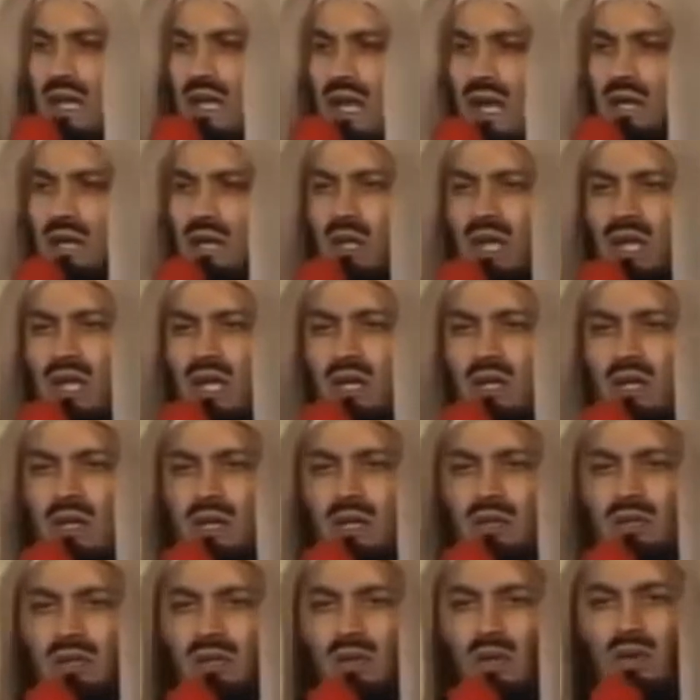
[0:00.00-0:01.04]
and they
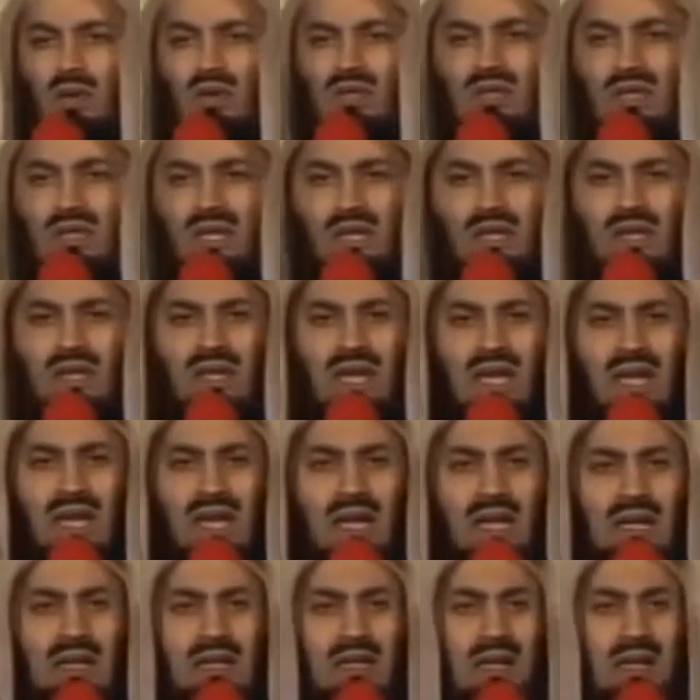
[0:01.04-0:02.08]
thought that
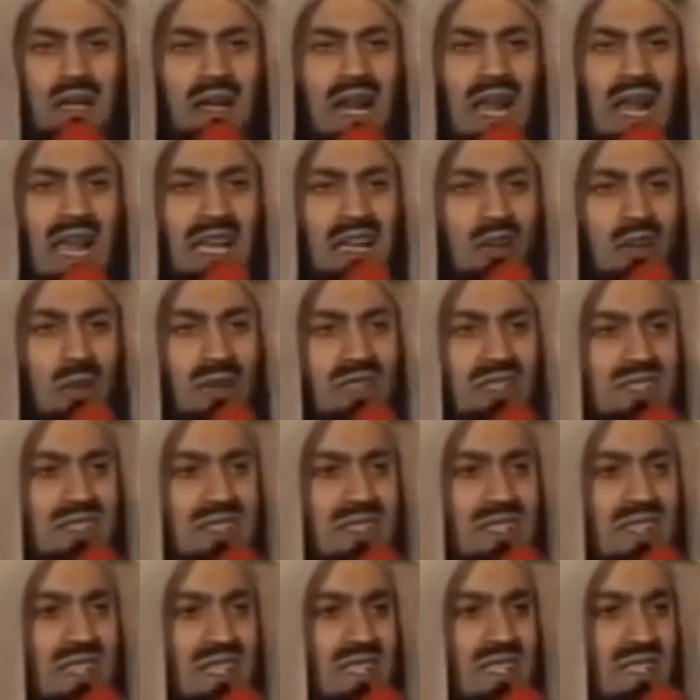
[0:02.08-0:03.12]
their language
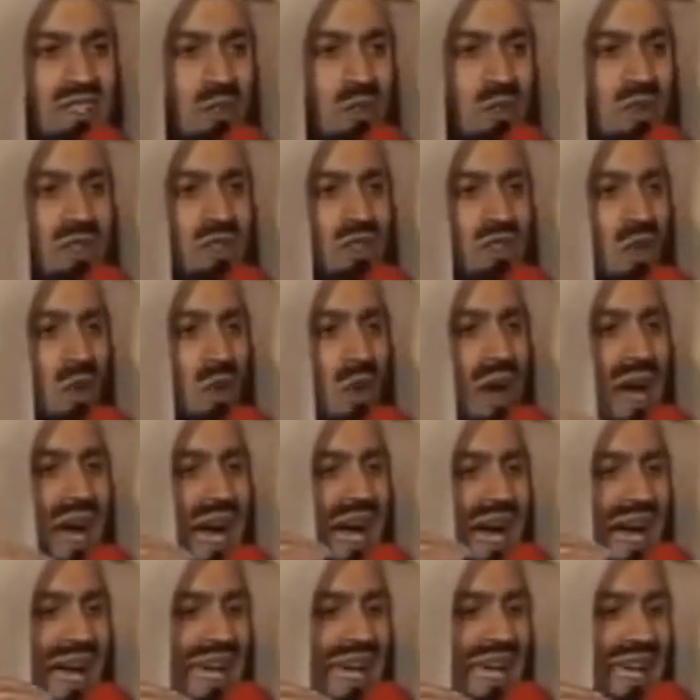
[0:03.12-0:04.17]
skills were so
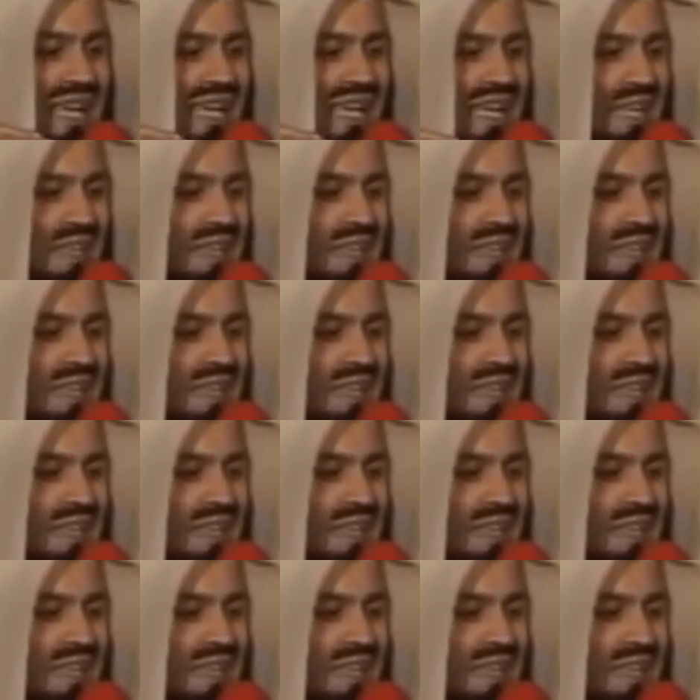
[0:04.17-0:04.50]
high